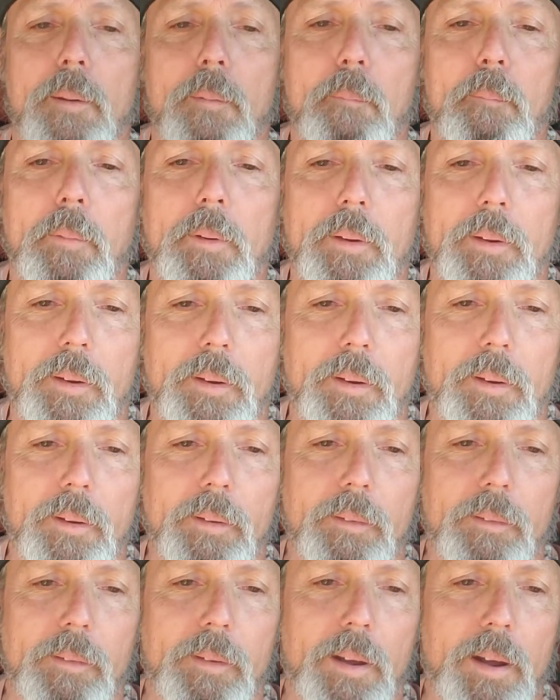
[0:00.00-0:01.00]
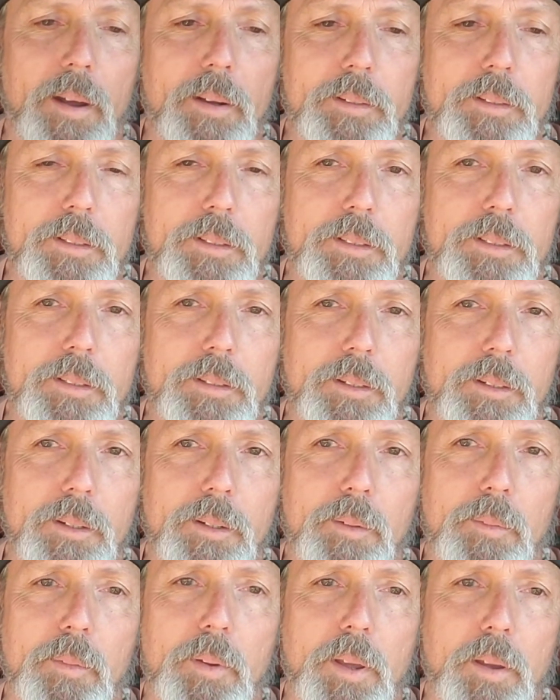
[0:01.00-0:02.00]
But I'll just,
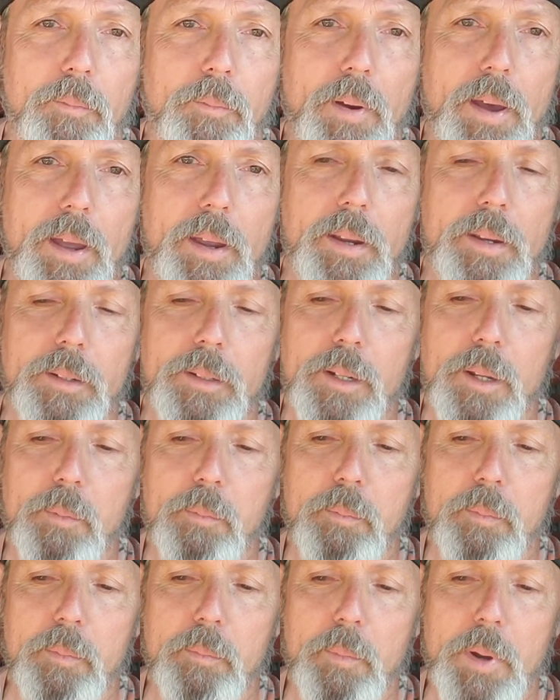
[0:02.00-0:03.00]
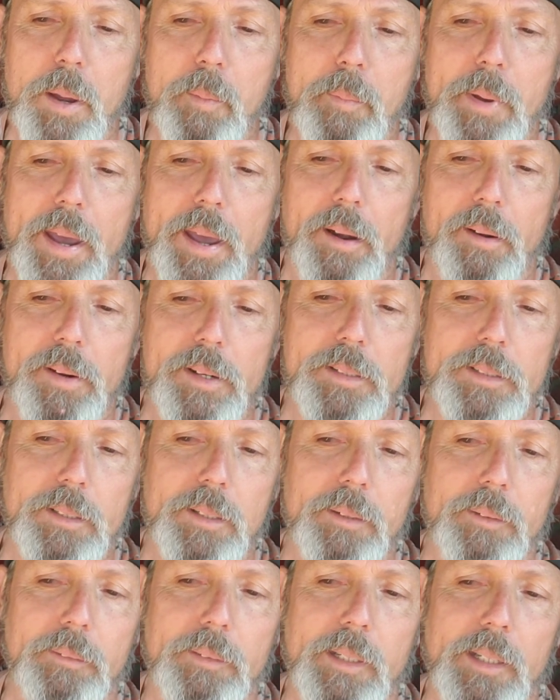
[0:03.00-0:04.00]
if I end up, my batteries
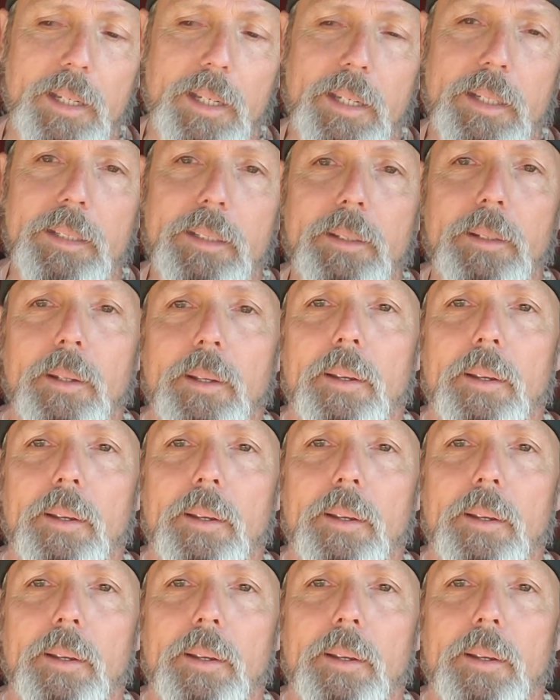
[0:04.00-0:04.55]
go dead,